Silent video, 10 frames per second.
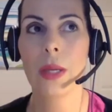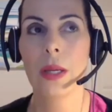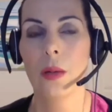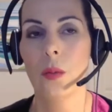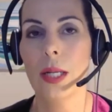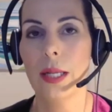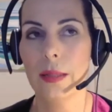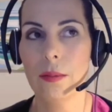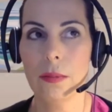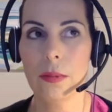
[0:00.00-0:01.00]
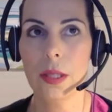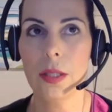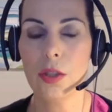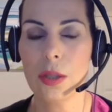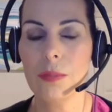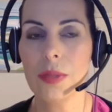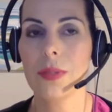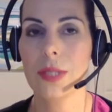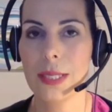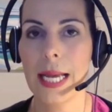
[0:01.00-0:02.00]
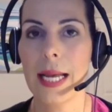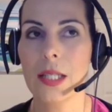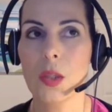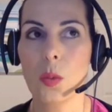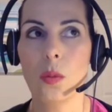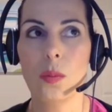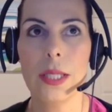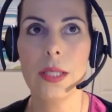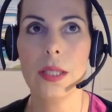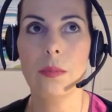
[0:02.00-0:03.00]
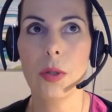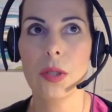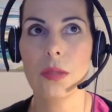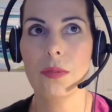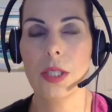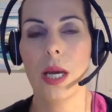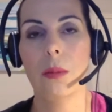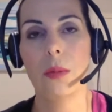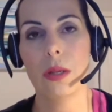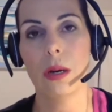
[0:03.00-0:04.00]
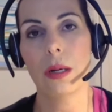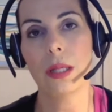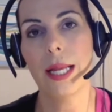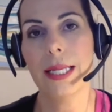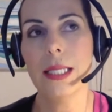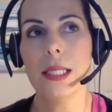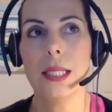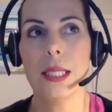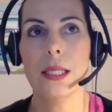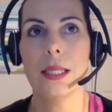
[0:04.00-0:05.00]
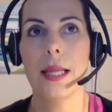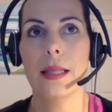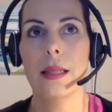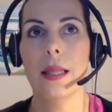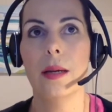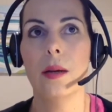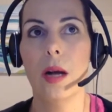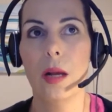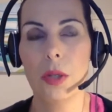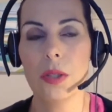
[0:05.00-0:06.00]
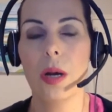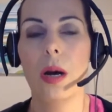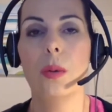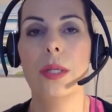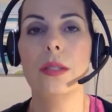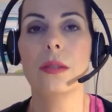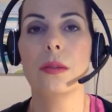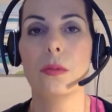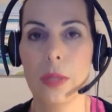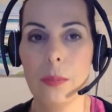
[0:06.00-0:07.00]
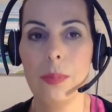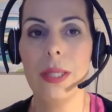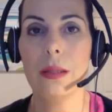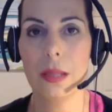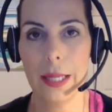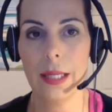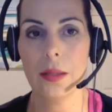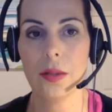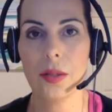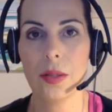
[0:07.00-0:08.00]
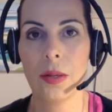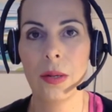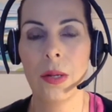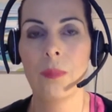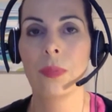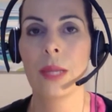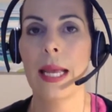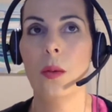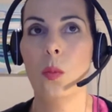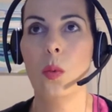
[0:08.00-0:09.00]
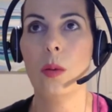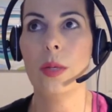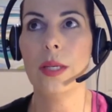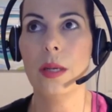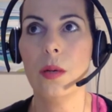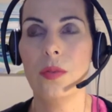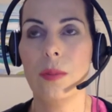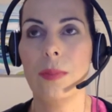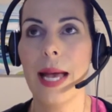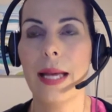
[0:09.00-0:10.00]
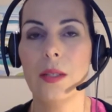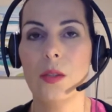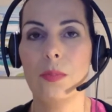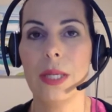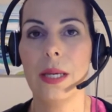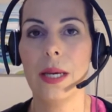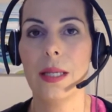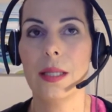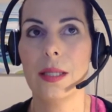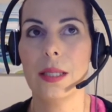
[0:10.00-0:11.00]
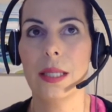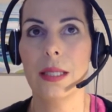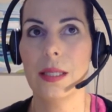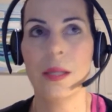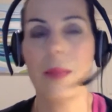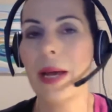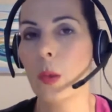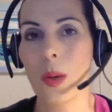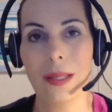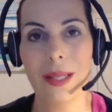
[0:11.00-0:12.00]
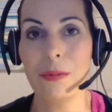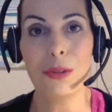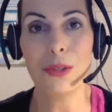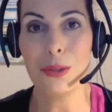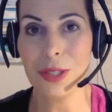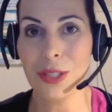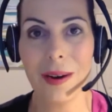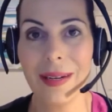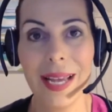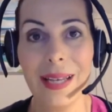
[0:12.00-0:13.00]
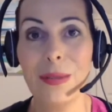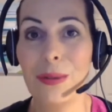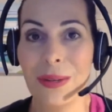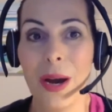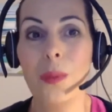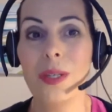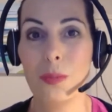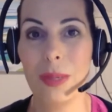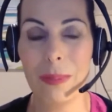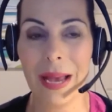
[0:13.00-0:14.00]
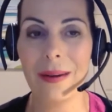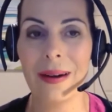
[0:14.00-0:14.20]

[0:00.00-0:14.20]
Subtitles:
Well, in terms of stats, what we see most of the time with our clients is that they are almost always repeat clients. And what we know from that is because it doesn't matter what level you start at, you can always be better.